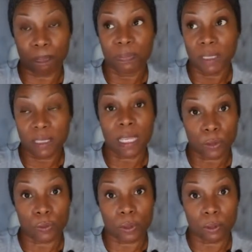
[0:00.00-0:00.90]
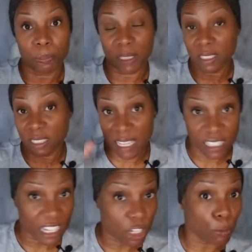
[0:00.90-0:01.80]
schedule because that's
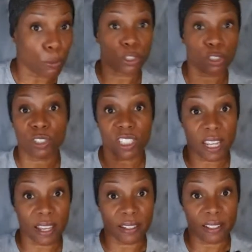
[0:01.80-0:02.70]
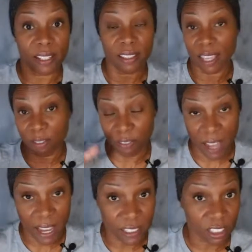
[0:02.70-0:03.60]
a commercial jet that
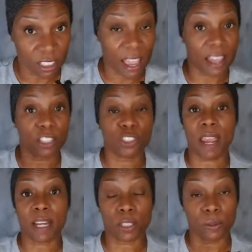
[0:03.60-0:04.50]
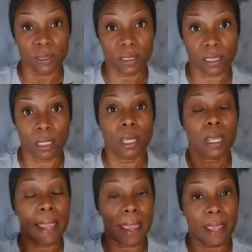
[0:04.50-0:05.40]
flies contractually
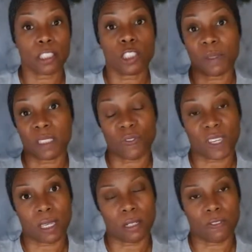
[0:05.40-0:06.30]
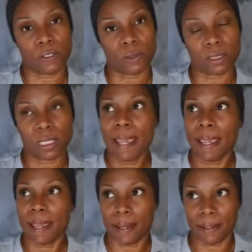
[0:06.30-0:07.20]
at specific intervals.
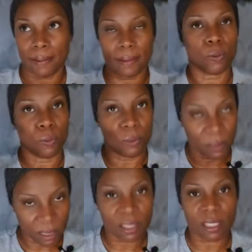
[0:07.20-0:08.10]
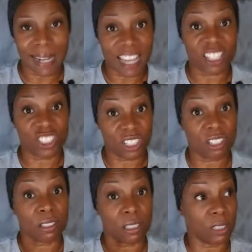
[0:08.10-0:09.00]
And within the last year,
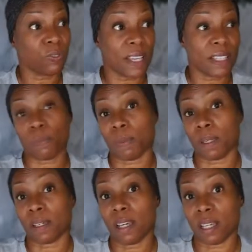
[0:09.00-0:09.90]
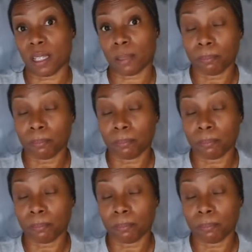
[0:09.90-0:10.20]
these flights have been cut.